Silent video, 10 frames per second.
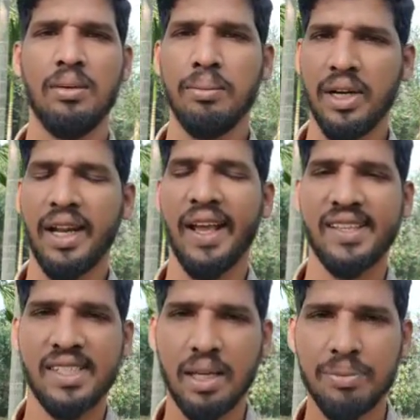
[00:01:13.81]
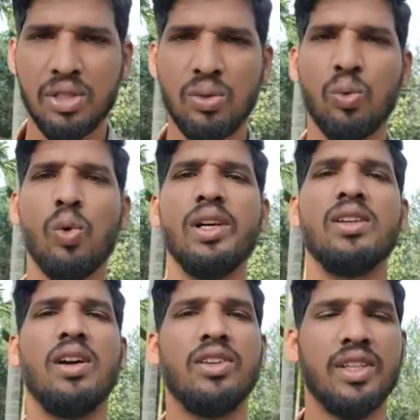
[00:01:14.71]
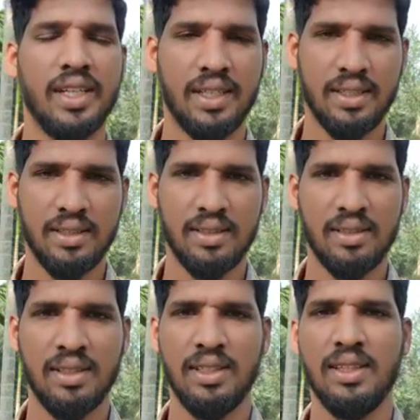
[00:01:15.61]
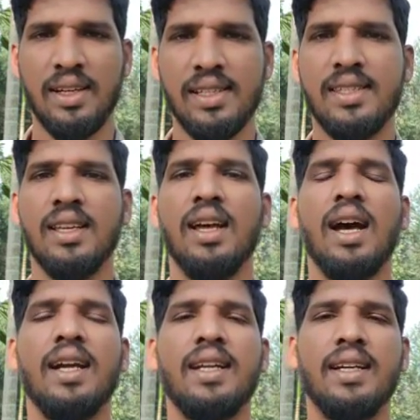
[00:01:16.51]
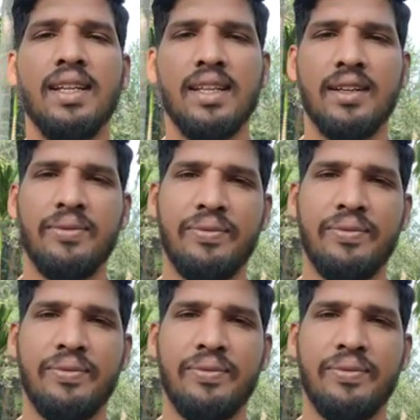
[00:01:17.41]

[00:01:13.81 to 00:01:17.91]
but except one continent, that is Antarctica.